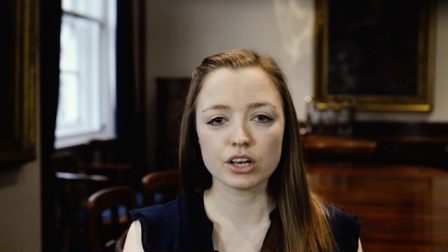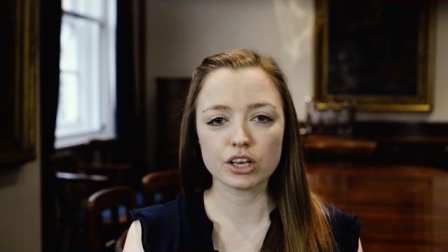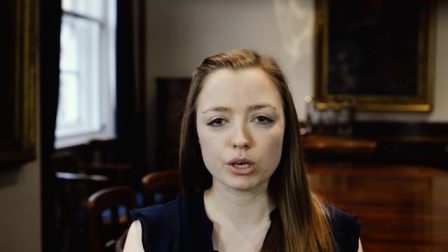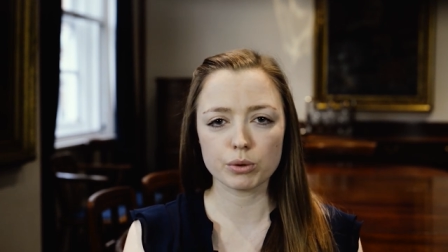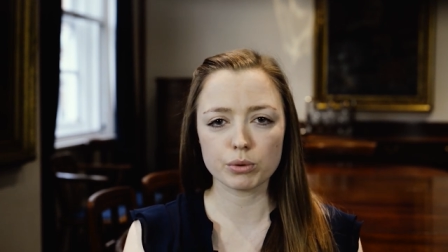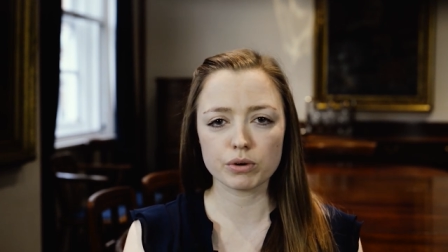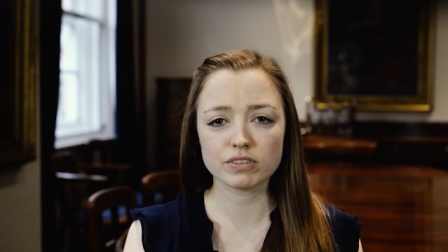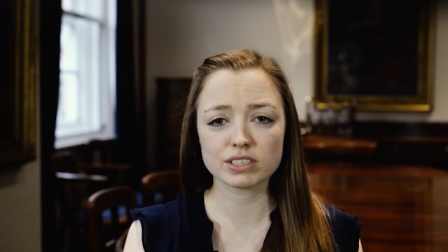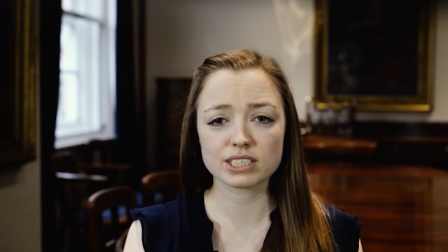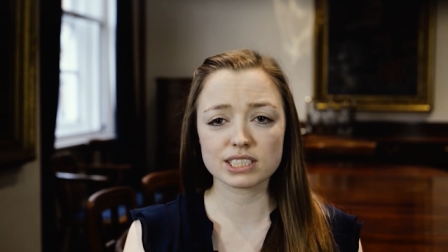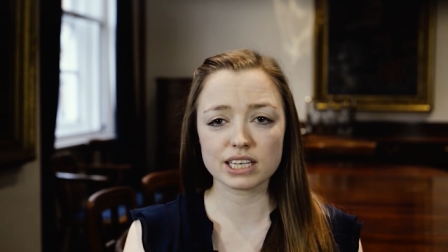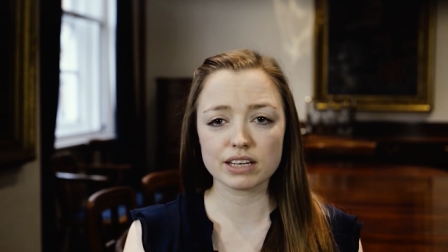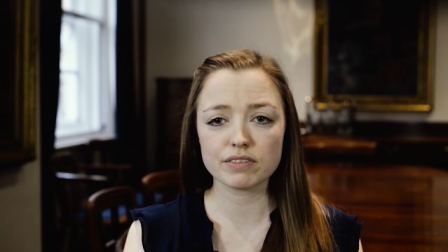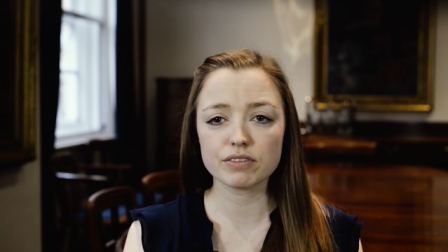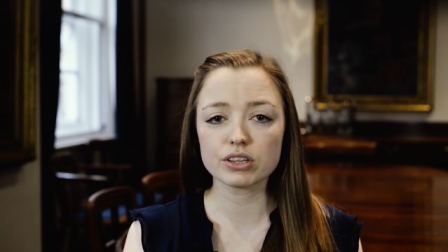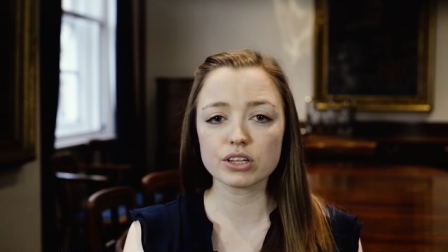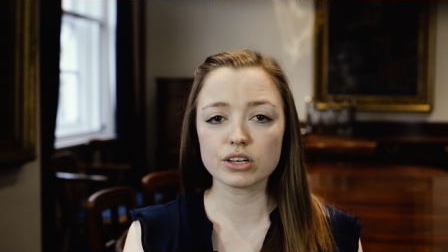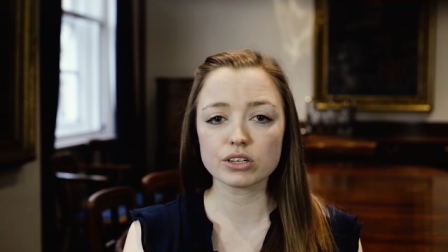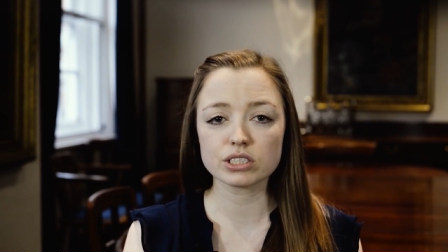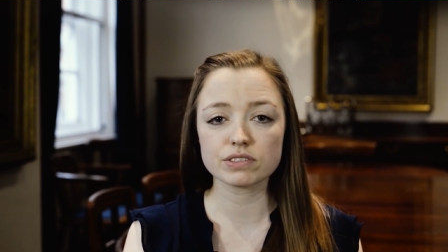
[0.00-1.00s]
You will receive a
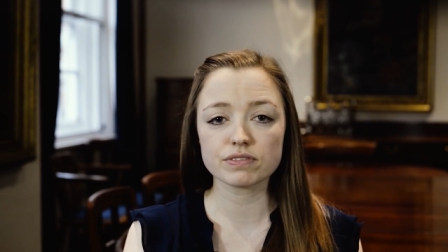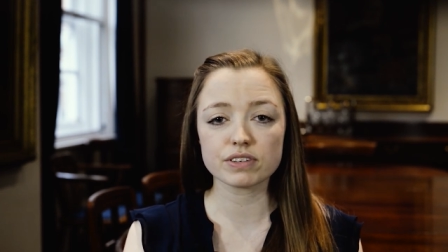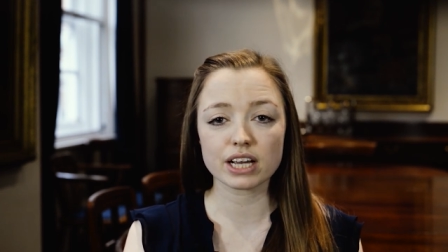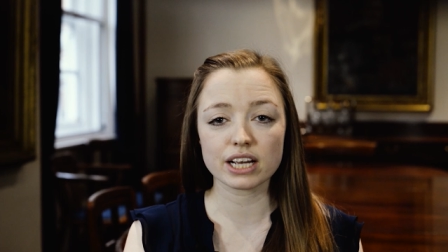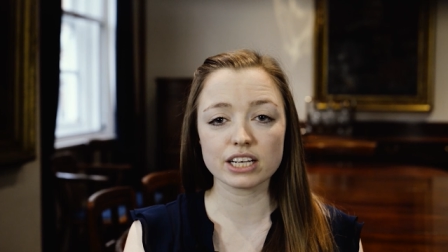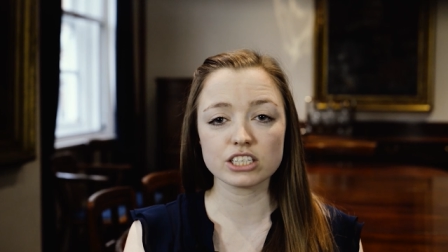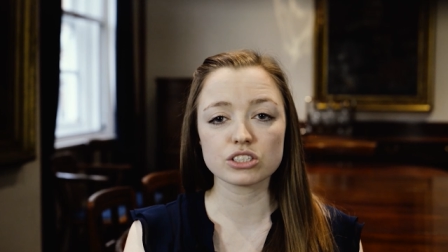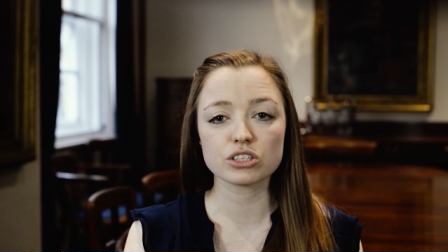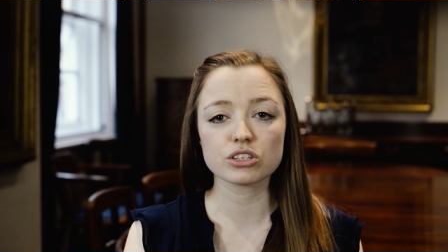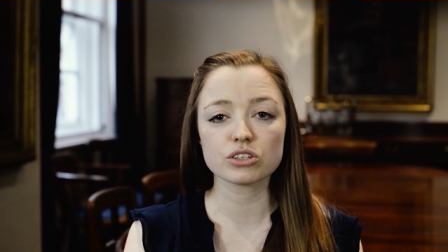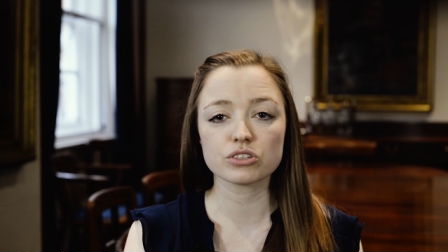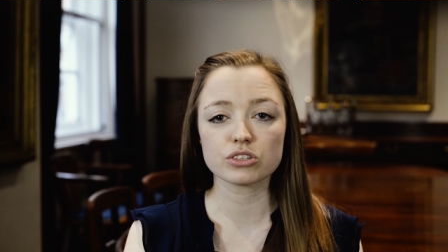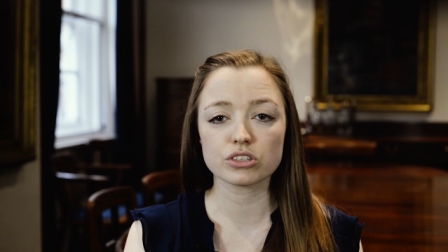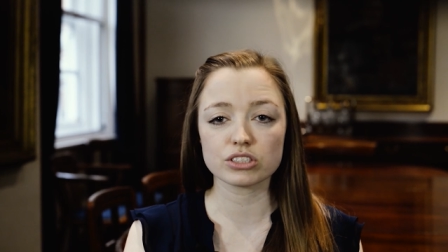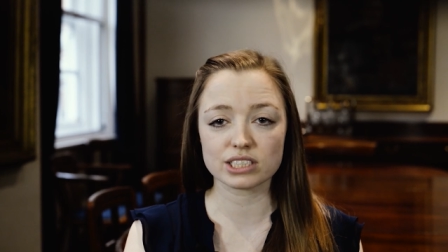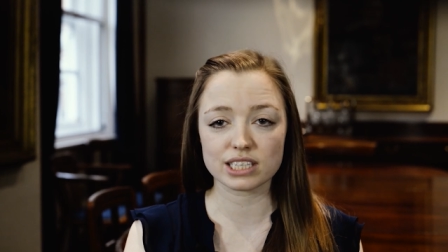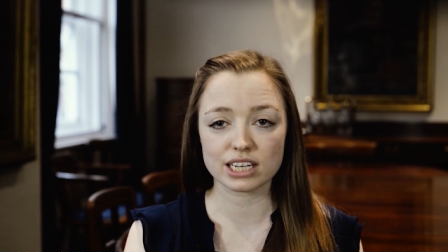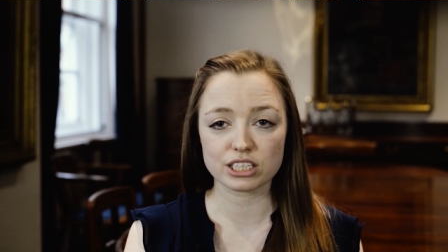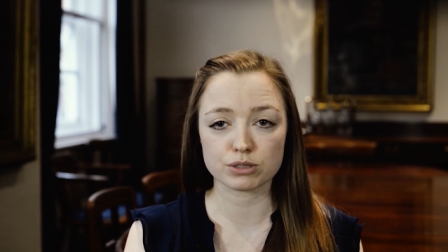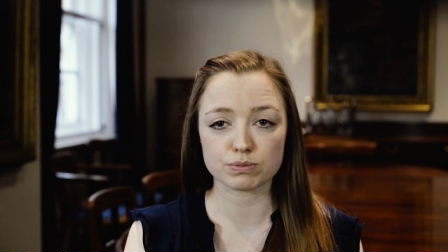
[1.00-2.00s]
notification on your
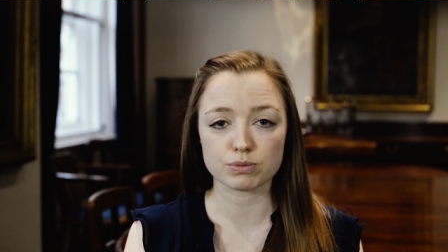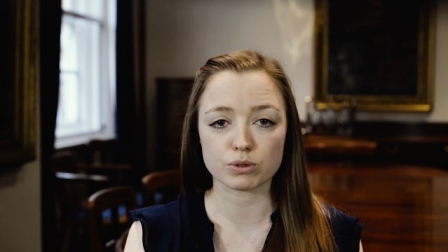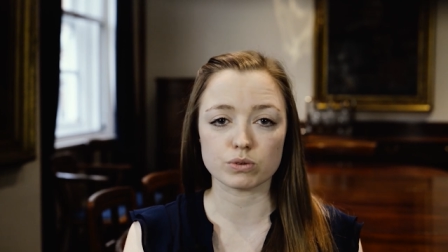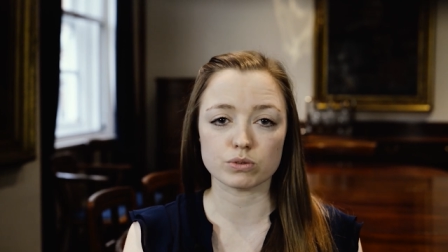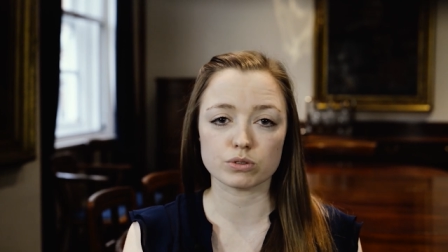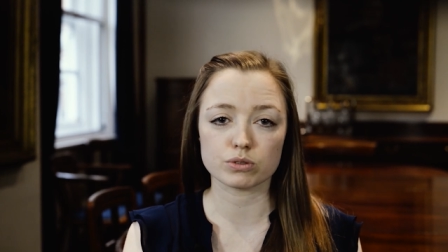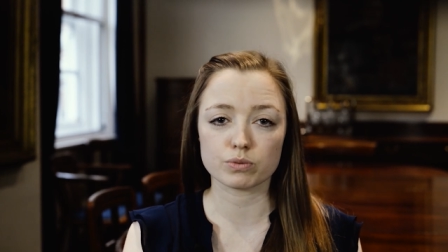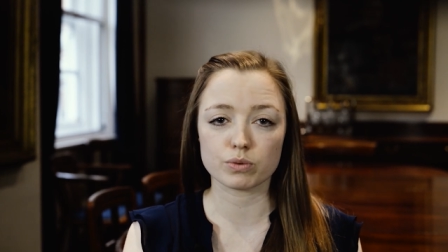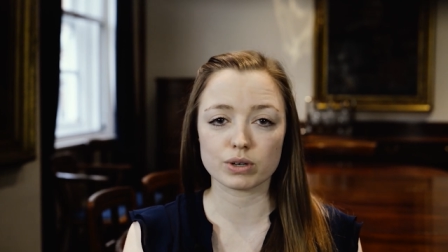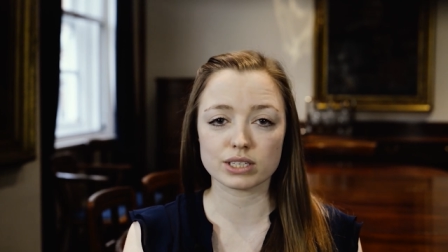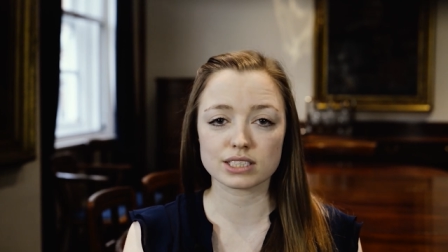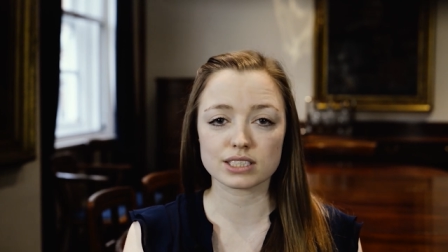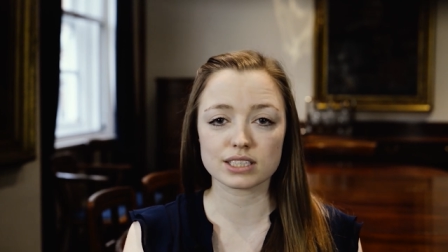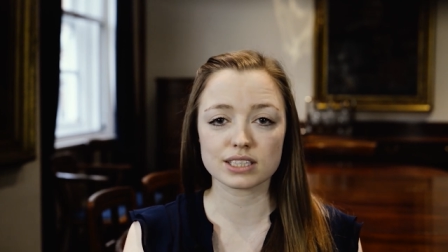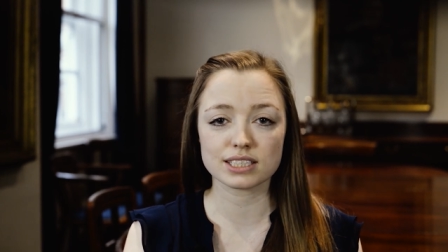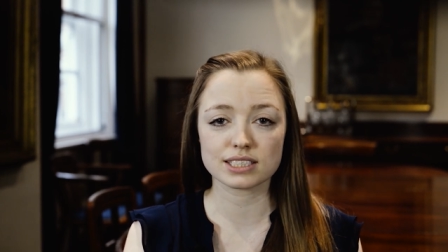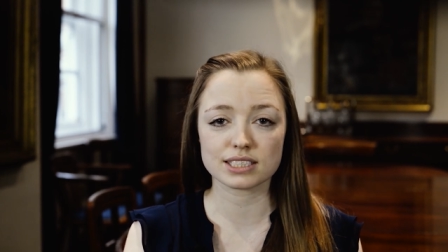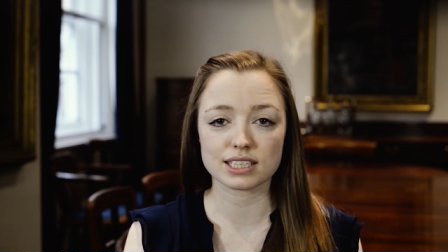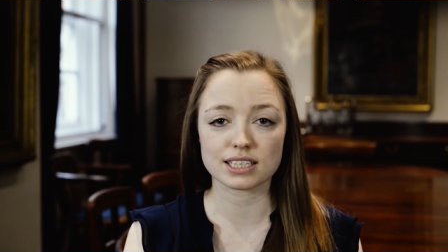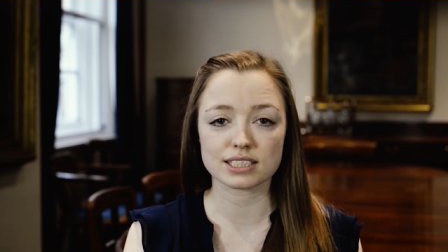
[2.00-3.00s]
dashboard once an
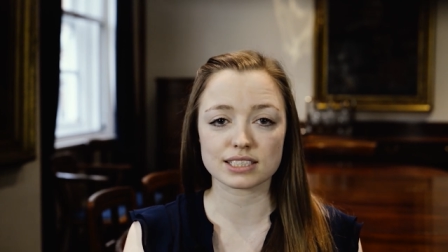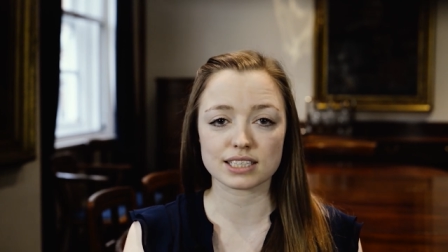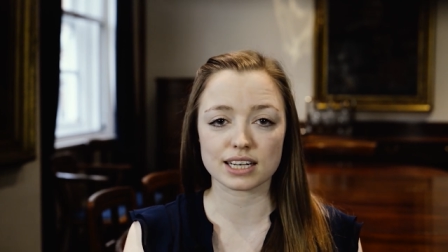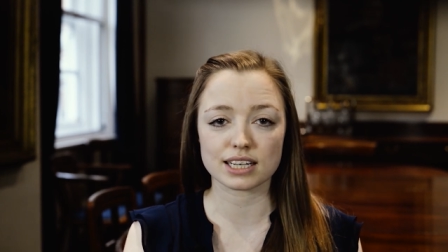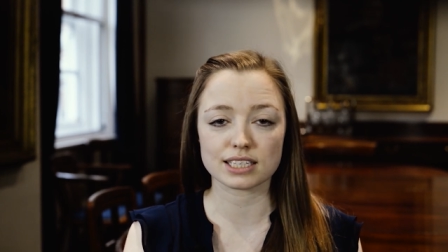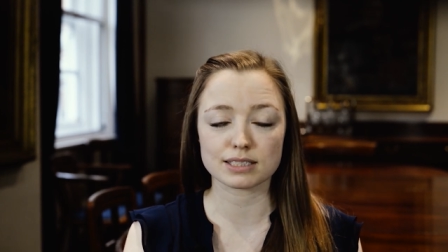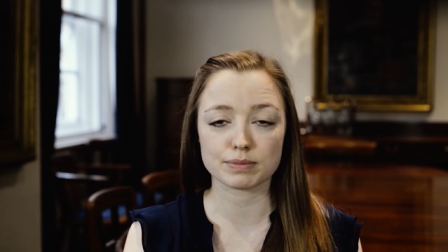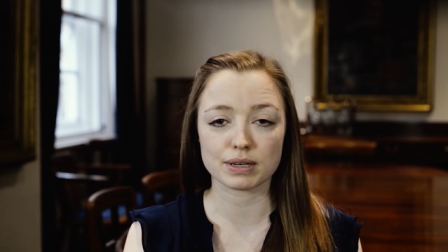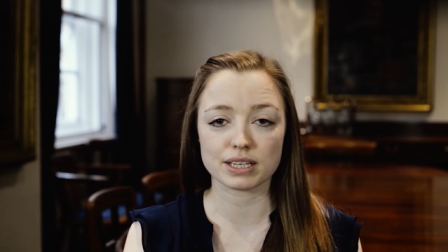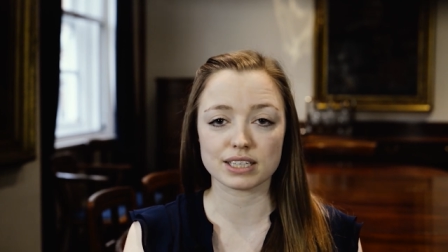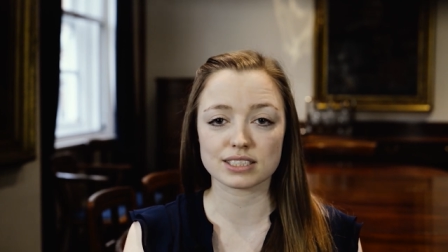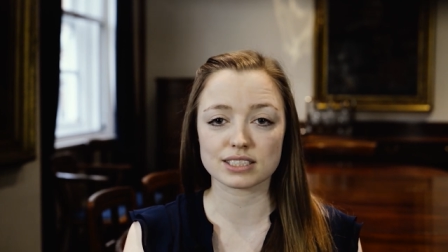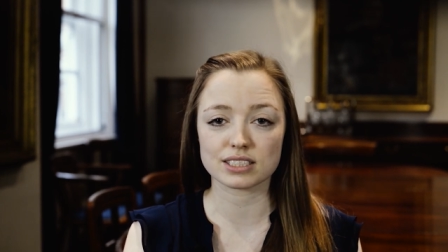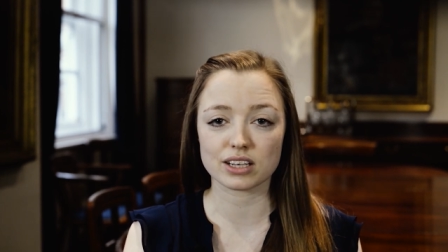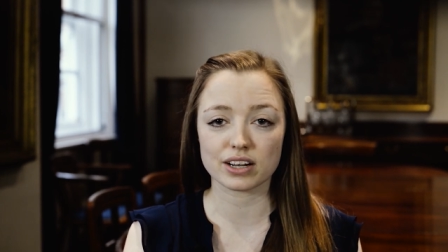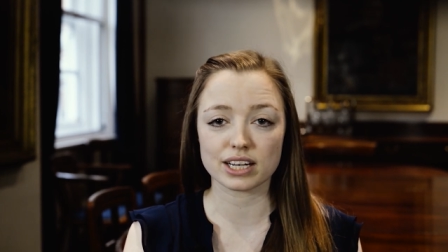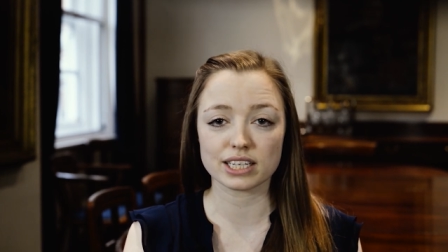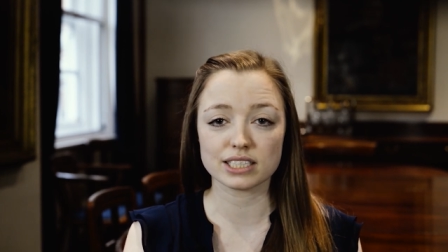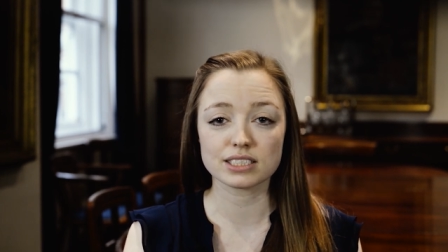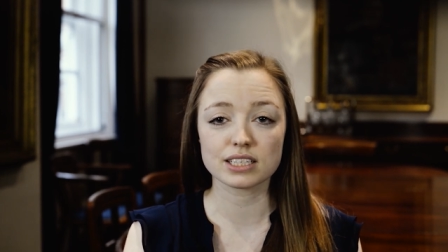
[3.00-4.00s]
assessor has been
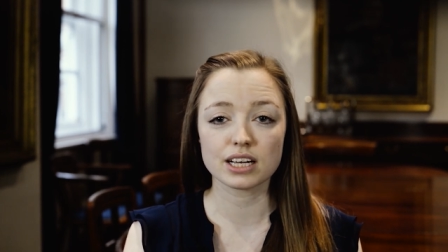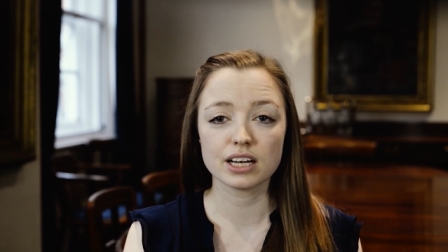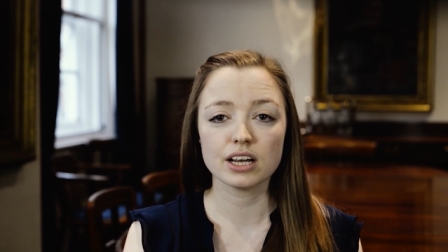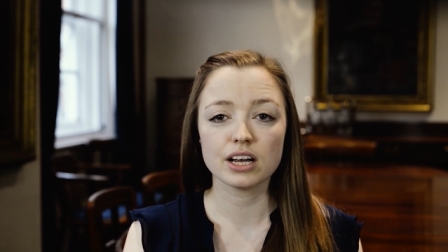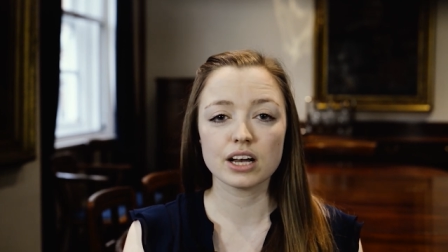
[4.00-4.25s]
assigned,